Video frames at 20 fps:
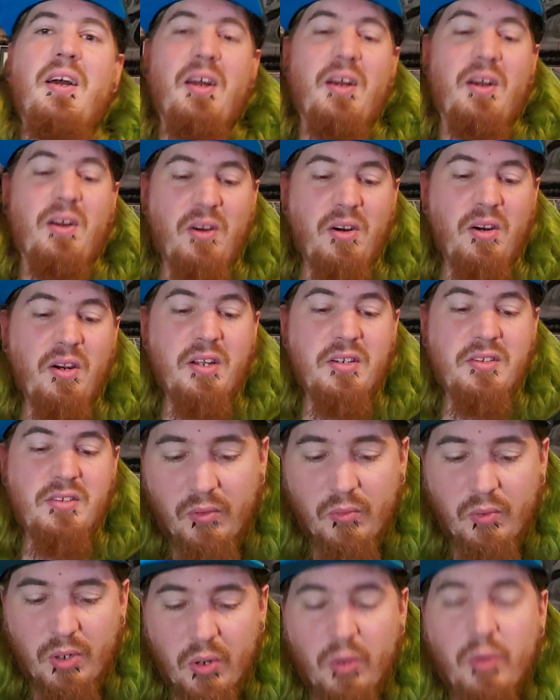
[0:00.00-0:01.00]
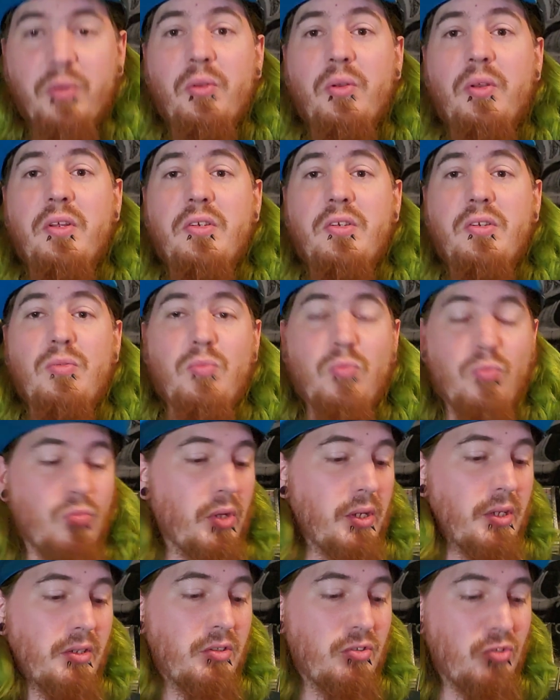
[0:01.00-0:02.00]
All right, we're going through this
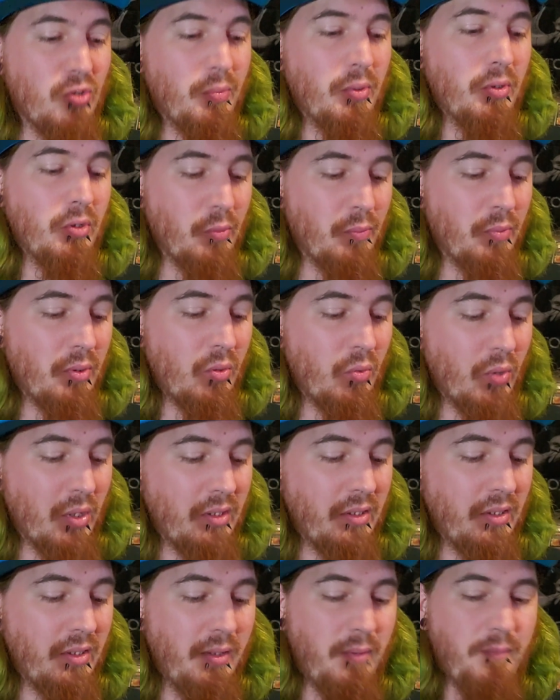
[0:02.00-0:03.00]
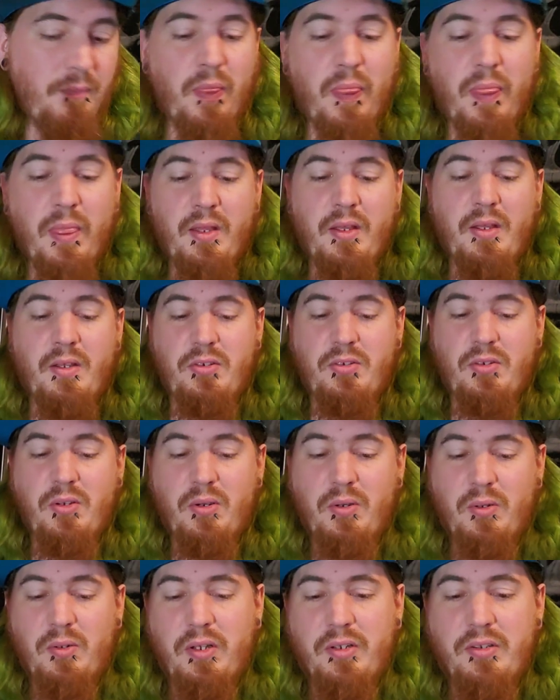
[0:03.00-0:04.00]
like super duper quickly,
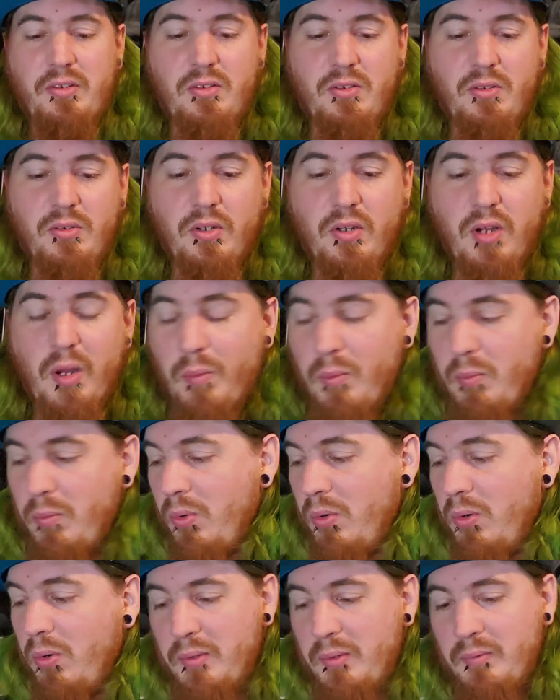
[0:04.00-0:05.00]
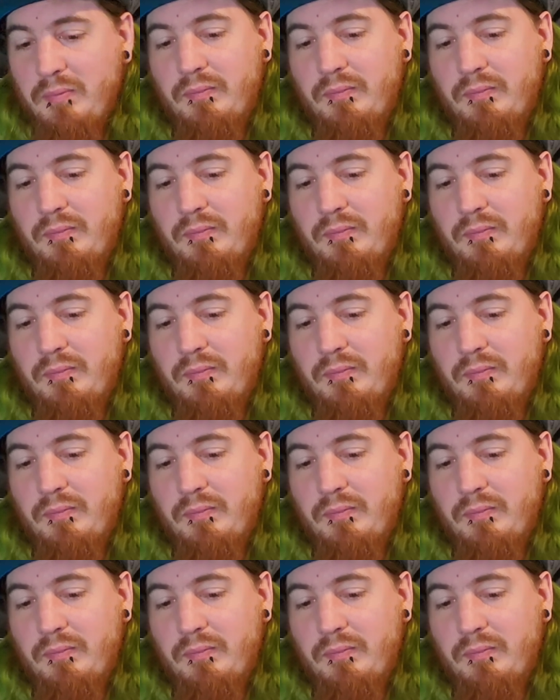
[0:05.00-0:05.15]
so let's do a couple more.